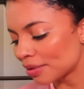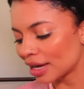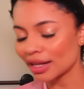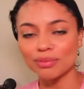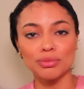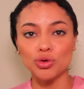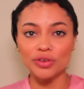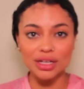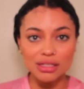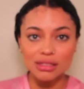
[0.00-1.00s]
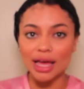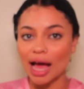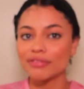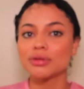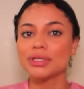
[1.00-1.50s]
pay, like movies, they
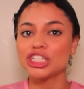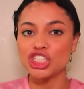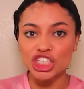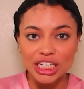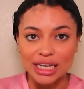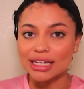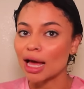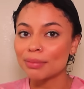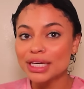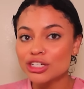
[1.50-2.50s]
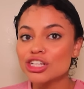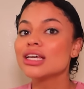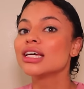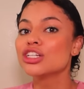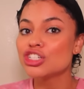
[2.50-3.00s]
have to be G, not
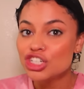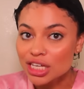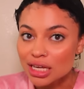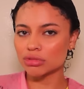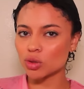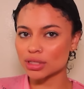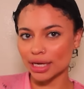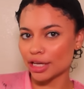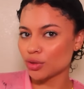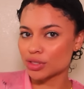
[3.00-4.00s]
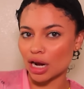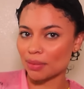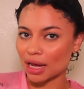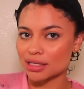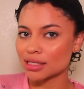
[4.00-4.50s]
PG jeans. So I was like, can you
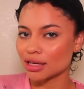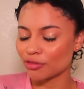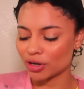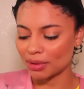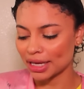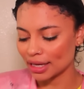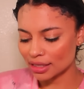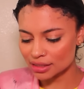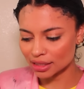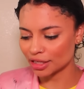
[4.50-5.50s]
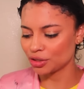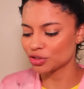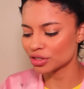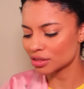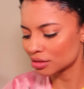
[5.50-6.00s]
stop cussing in front of my kids? Like, can you
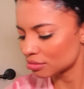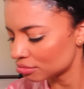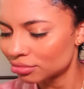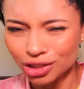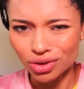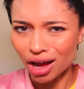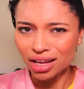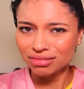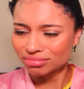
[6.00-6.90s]
just, can you not?